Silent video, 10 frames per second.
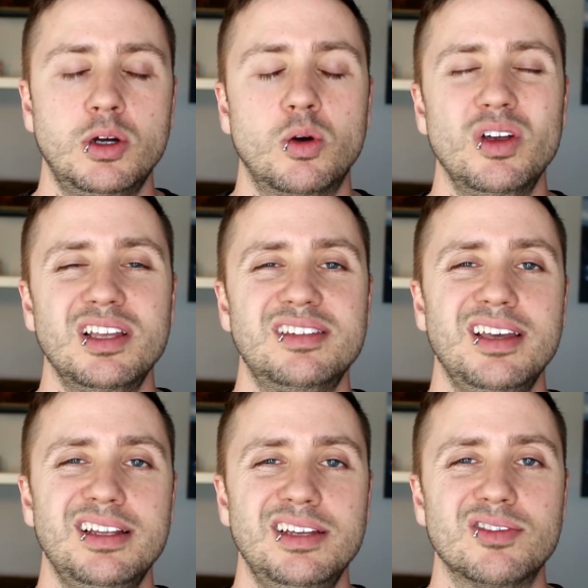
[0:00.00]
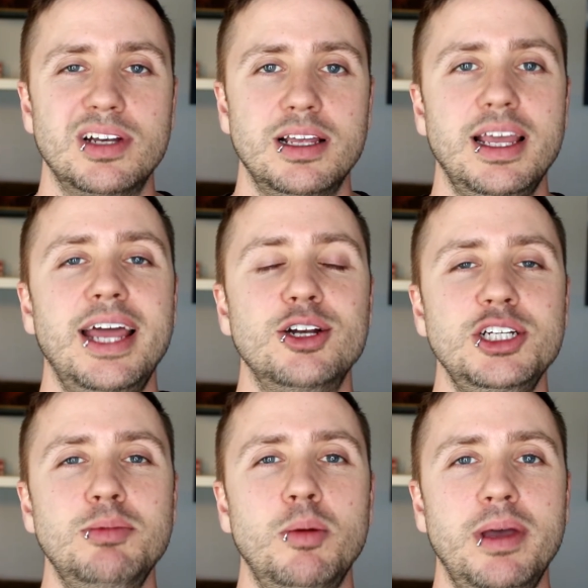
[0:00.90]
Or you could say it different.
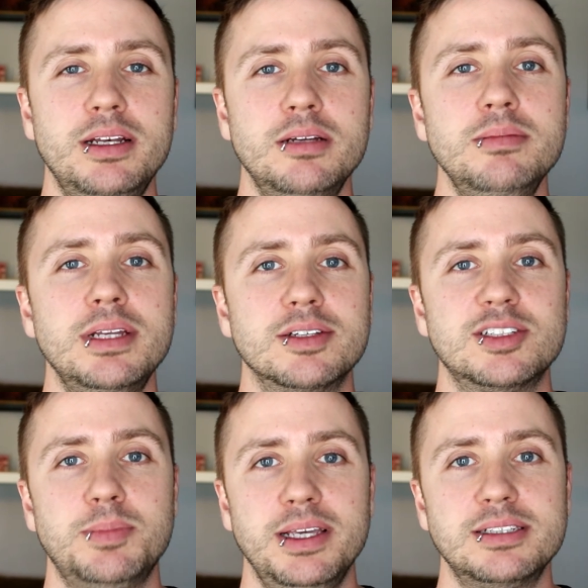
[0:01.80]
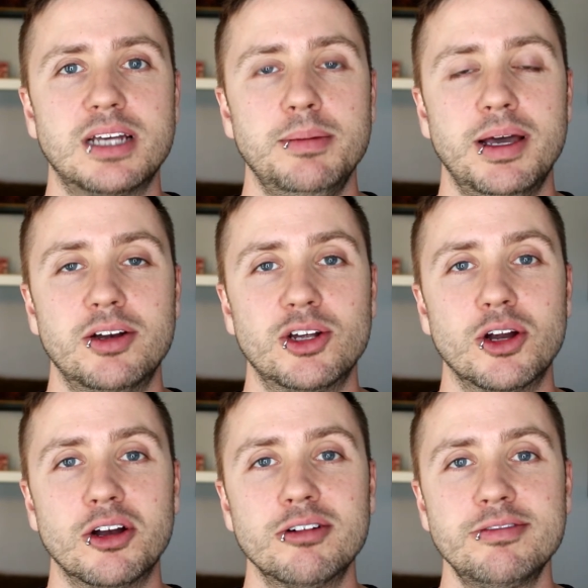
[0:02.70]
Energy momentum tells space-time how to
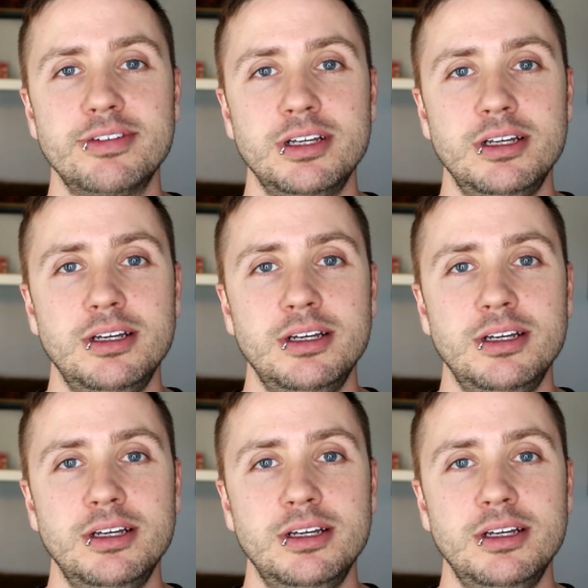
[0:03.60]
curve,